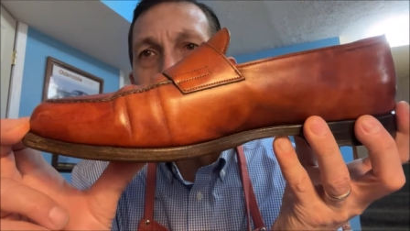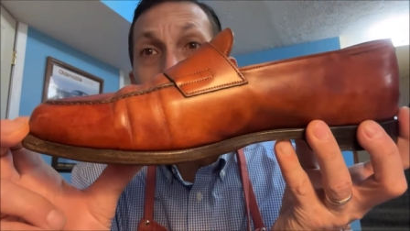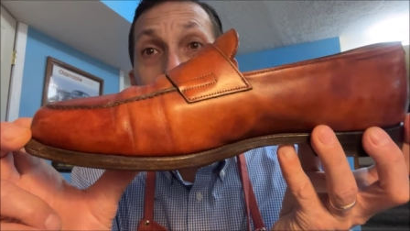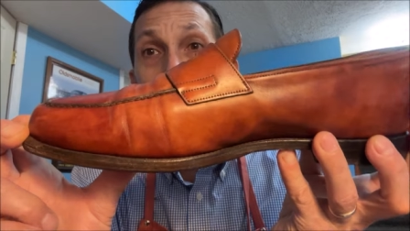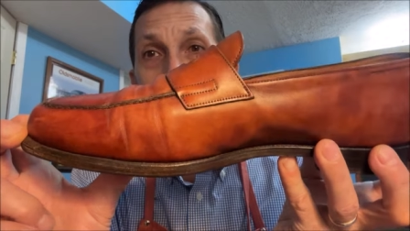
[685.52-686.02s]

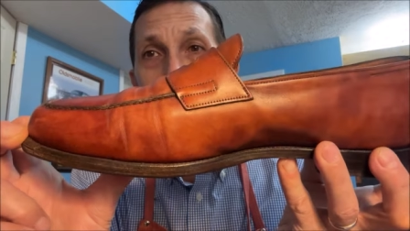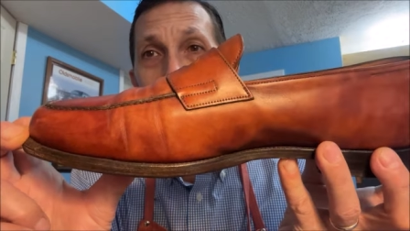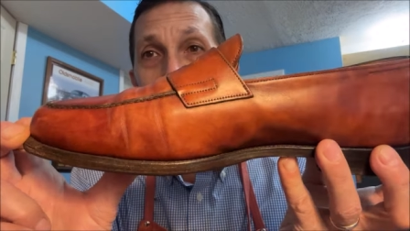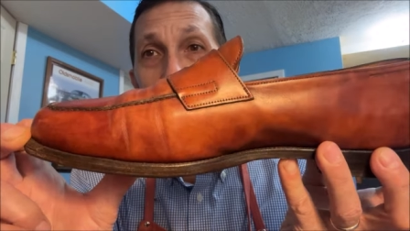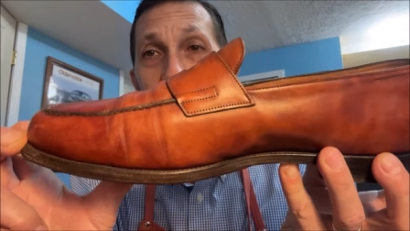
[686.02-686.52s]
I
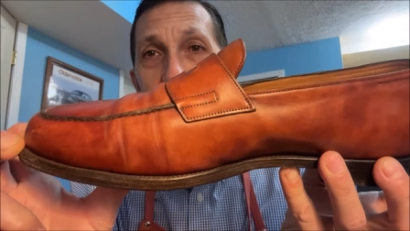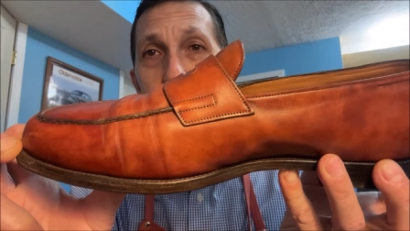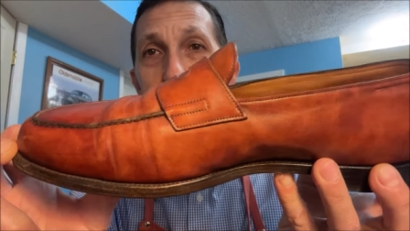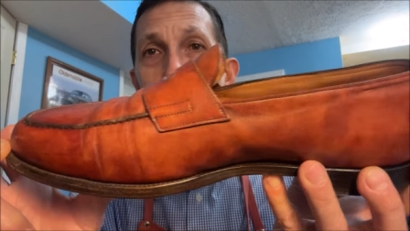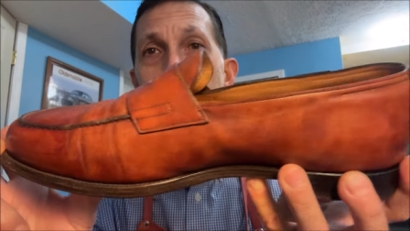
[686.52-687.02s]
really love it. It's
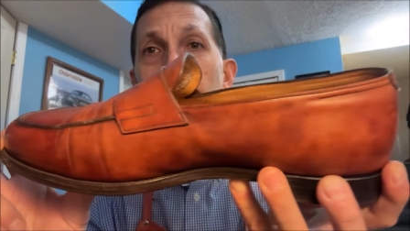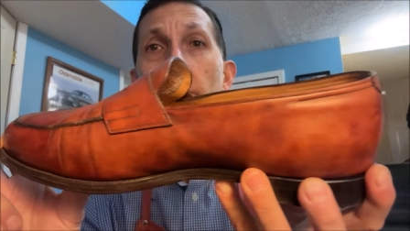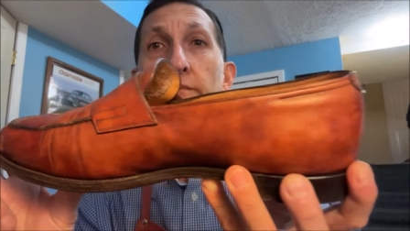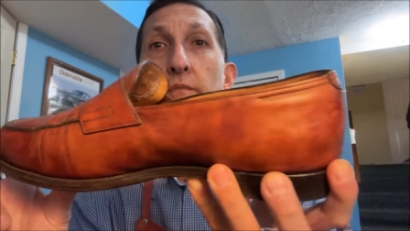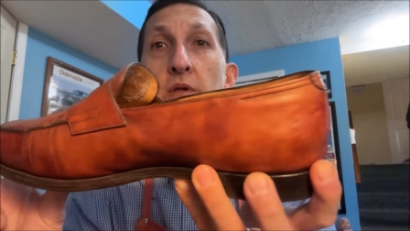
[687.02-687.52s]

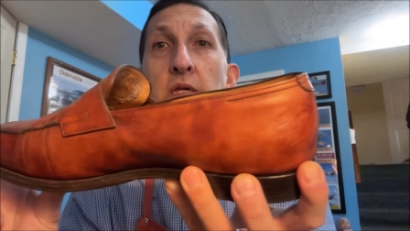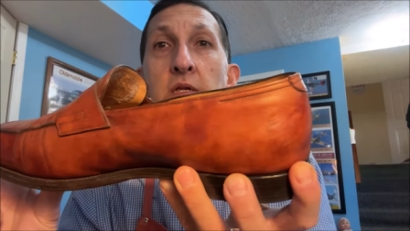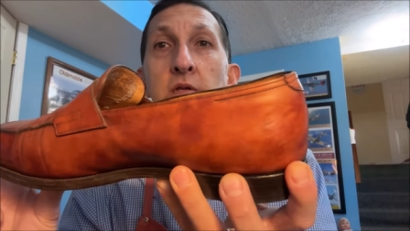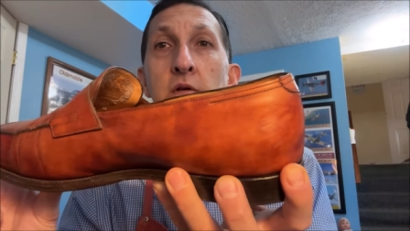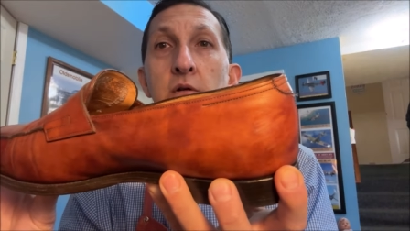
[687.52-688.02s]
beautiful
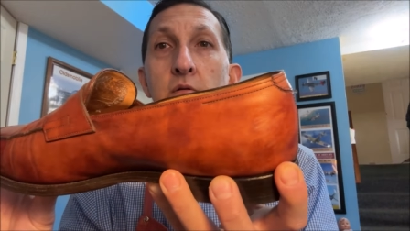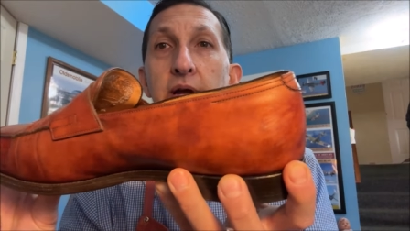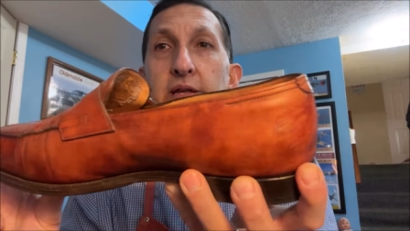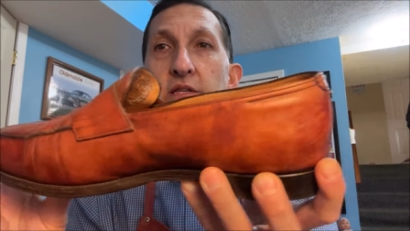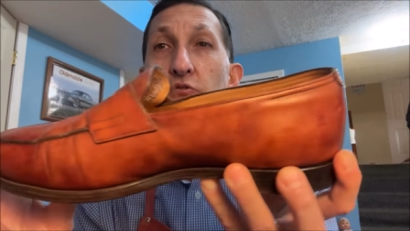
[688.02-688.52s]

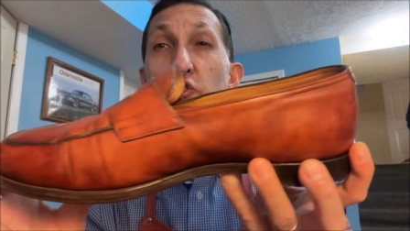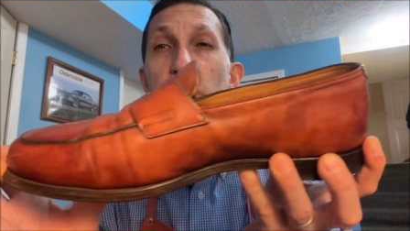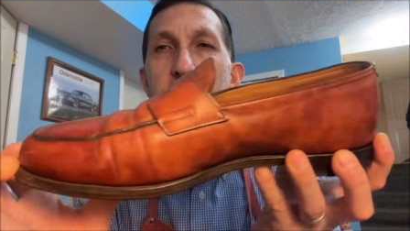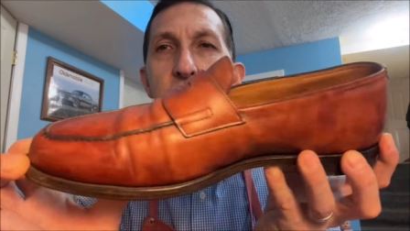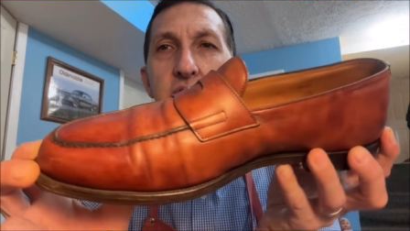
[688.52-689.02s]
right? You
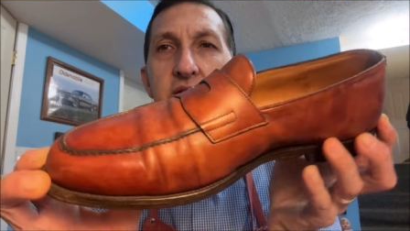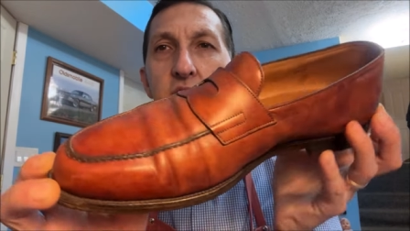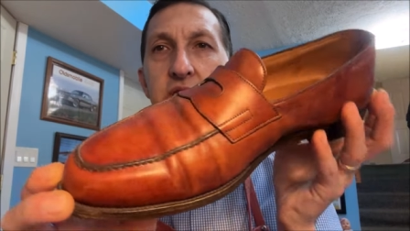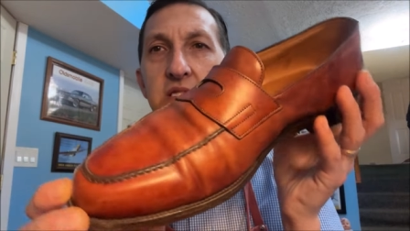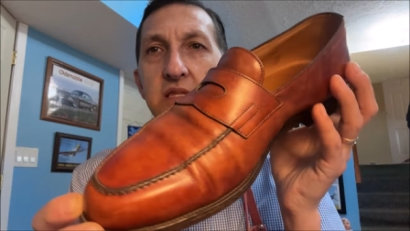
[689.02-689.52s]
generally
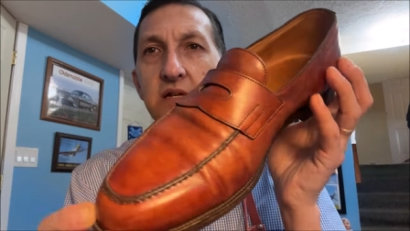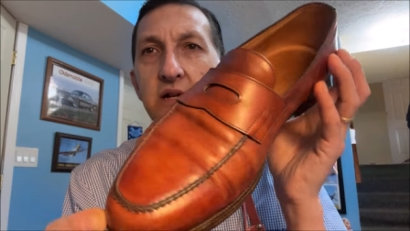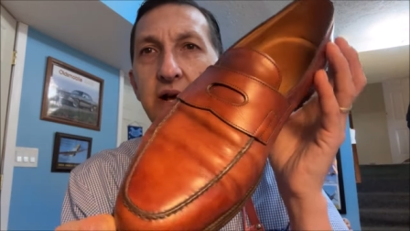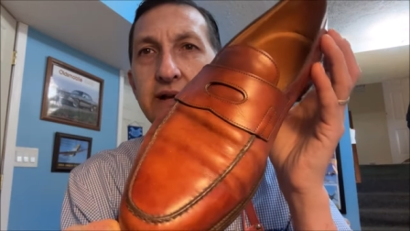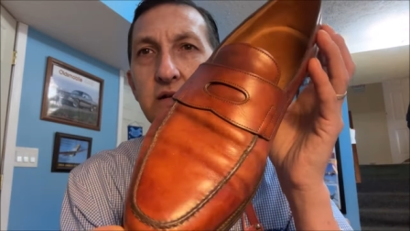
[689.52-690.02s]
only see that on
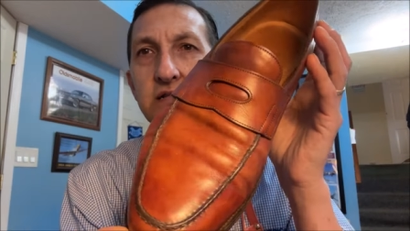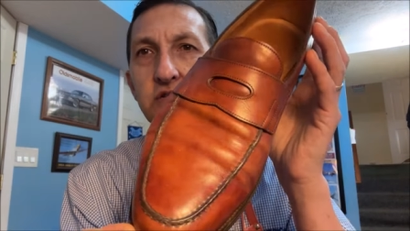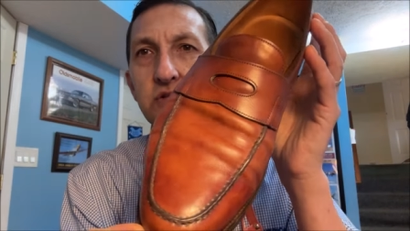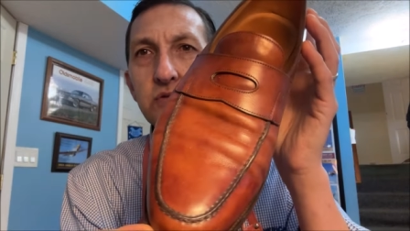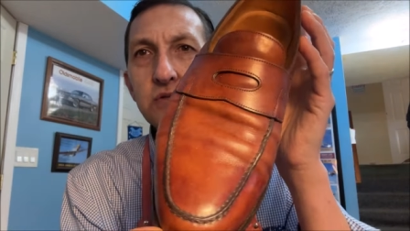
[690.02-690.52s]
higher end
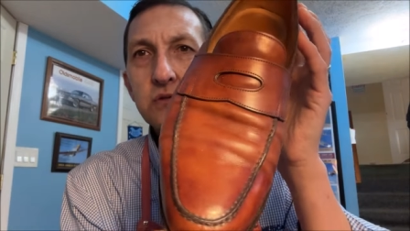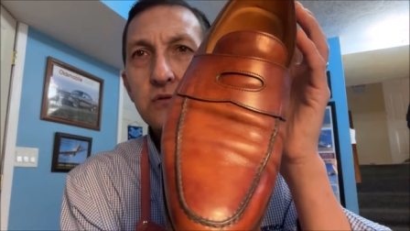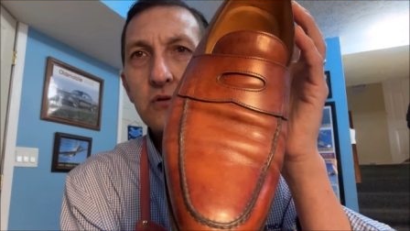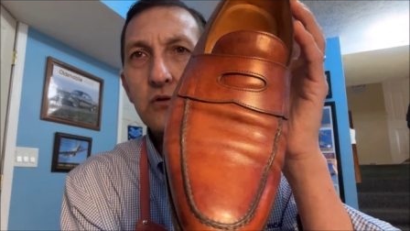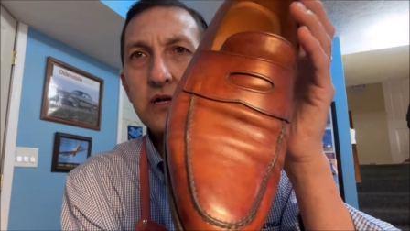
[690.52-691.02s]
shoes
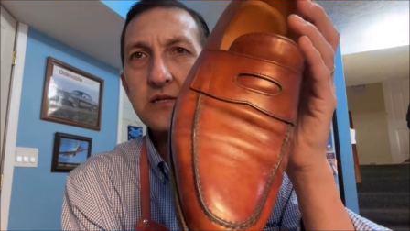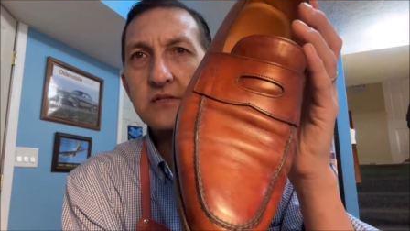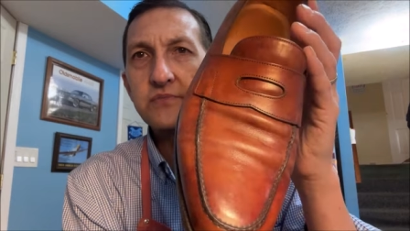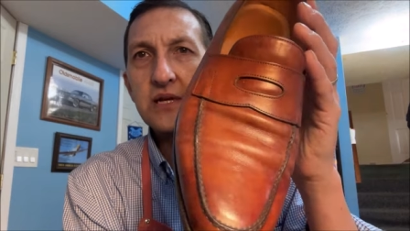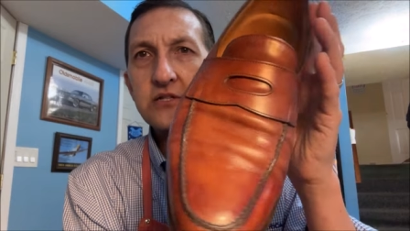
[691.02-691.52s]
or
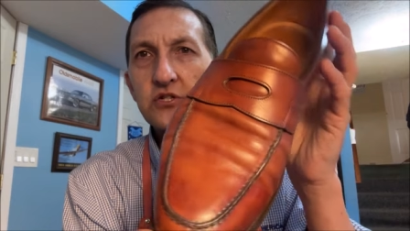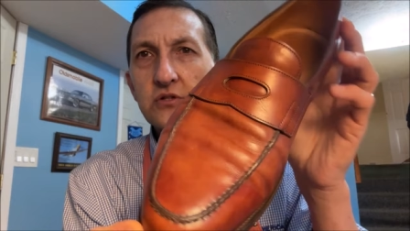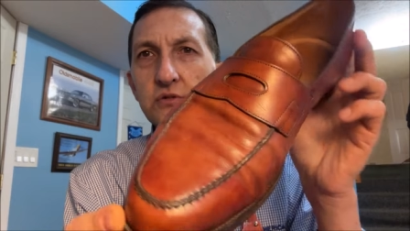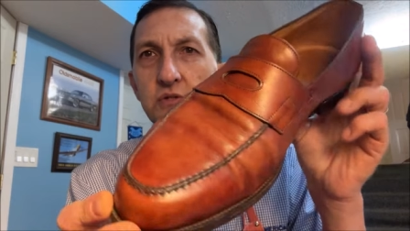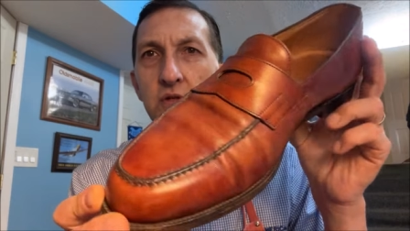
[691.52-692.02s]
custom dyed
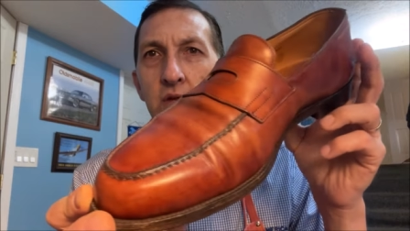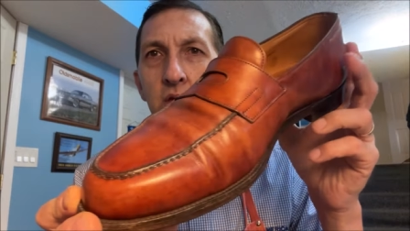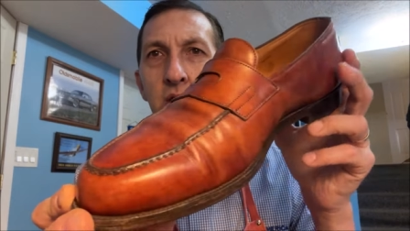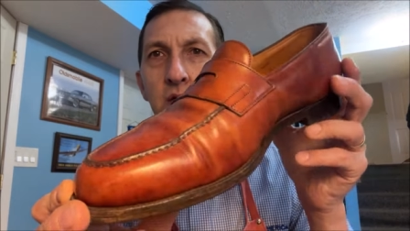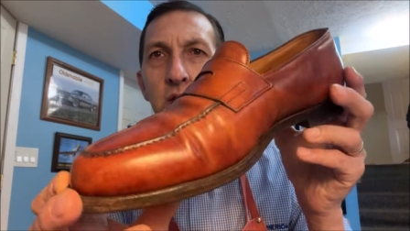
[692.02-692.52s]
shoes,
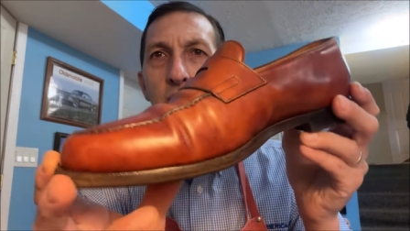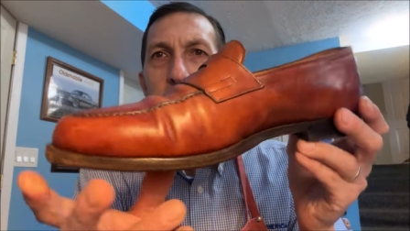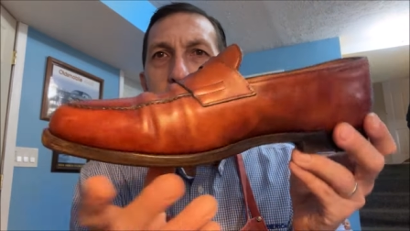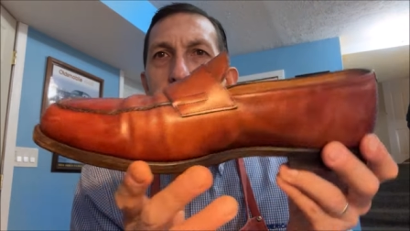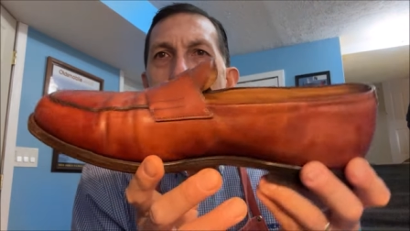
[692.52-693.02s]

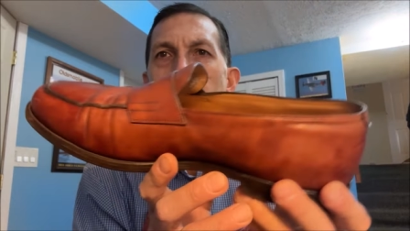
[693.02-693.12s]
right?